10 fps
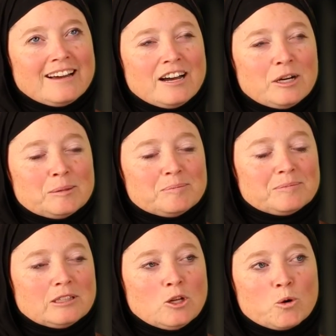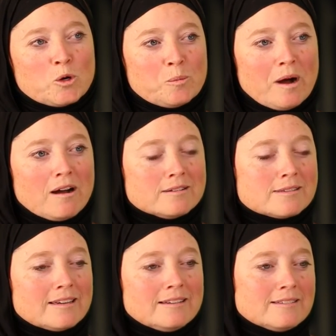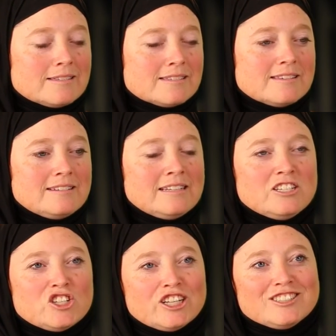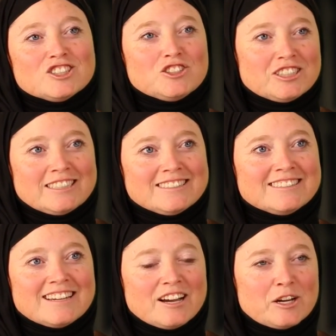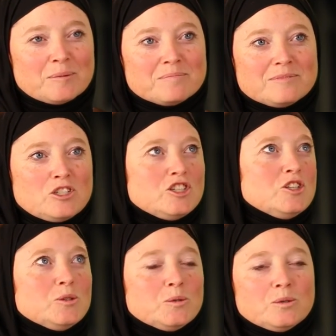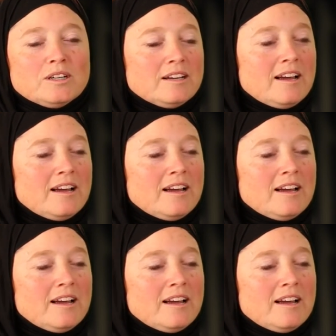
um, local mosque is teaching children um, to,